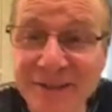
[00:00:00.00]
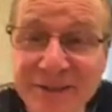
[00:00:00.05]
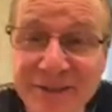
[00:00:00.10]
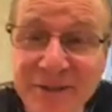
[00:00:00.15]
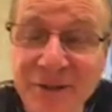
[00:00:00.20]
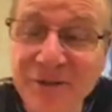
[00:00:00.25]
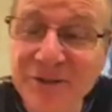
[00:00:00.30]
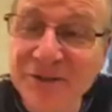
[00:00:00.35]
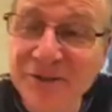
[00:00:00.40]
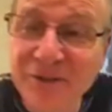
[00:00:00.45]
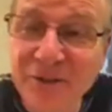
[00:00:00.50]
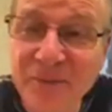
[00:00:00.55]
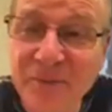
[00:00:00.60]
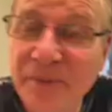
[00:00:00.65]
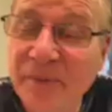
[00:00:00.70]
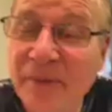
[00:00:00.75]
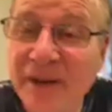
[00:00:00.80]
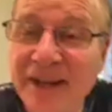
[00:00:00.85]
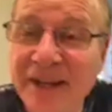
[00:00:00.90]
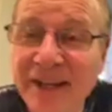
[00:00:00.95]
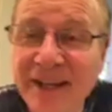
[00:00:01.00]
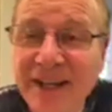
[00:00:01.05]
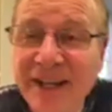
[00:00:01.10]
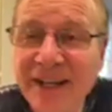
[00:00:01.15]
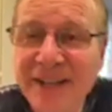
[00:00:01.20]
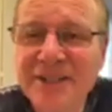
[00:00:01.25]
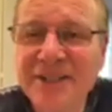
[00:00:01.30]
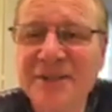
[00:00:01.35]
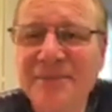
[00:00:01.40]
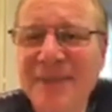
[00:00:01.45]
It's so stupid, but
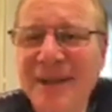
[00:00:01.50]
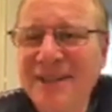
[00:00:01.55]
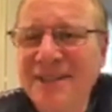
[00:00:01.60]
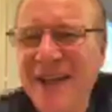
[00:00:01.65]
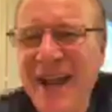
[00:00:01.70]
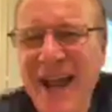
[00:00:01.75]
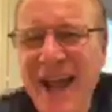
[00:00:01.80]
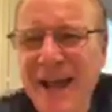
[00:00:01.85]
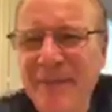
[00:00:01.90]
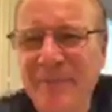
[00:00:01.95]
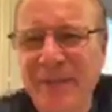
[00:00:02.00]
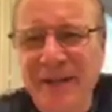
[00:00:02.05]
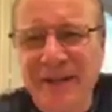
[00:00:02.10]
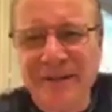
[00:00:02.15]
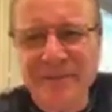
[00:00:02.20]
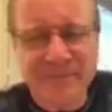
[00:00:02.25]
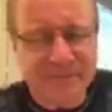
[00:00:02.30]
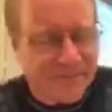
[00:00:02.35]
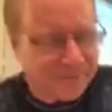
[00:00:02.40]
it just makes you happy.